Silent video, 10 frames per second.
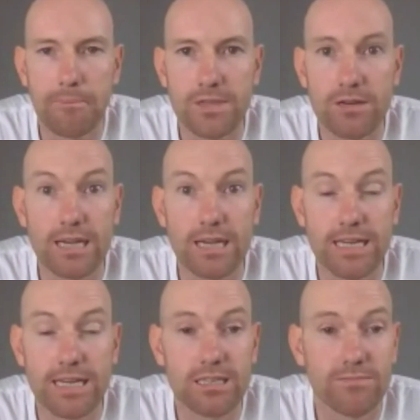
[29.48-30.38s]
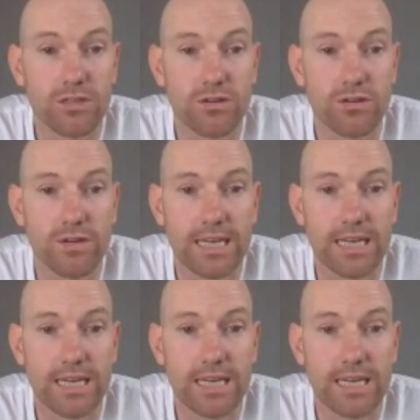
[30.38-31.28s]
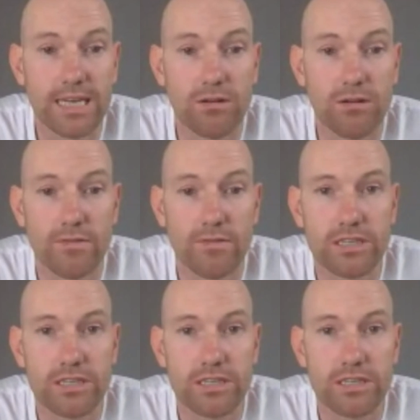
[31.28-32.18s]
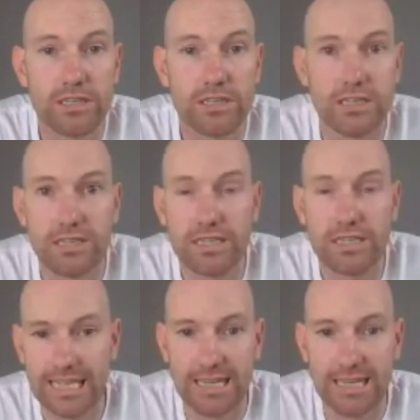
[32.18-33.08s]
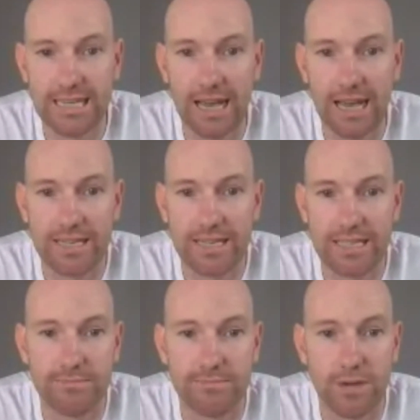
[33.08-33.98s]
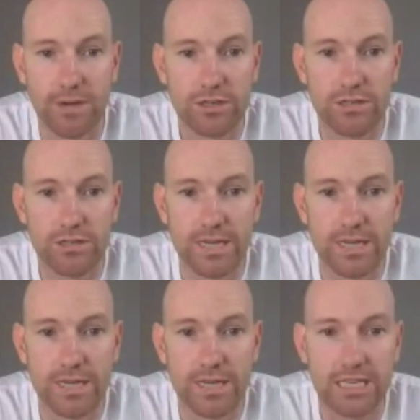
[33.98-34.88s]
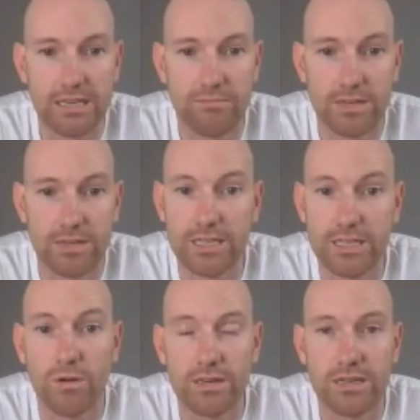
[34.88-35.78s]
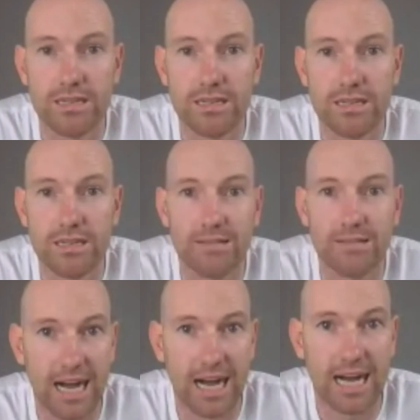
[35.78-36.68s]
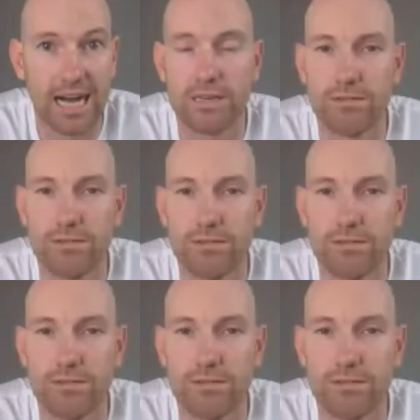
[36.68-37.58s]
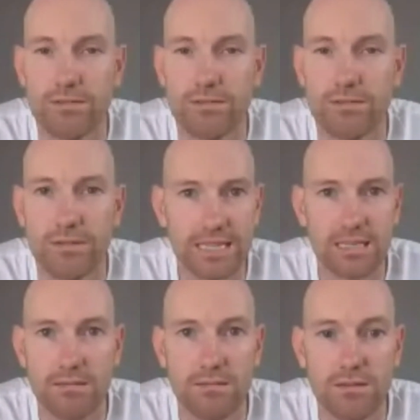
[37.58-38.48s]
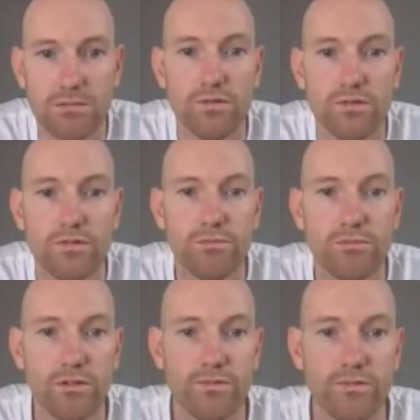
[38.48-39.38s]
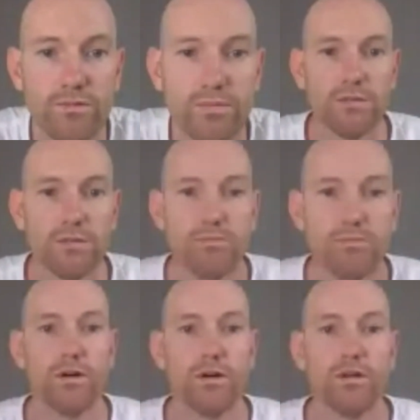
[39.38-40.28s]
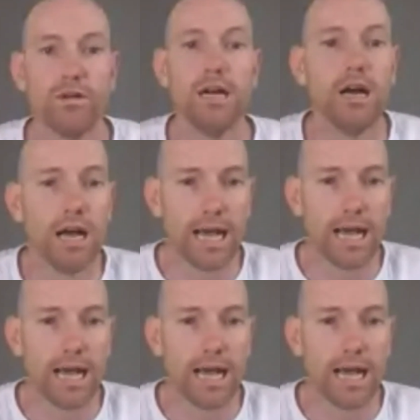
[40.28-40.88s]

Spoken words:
Great question. I'm sure a lot of us can connect into having these emotions which we don't want, and seen as dark, we want to release and move beyond and move on.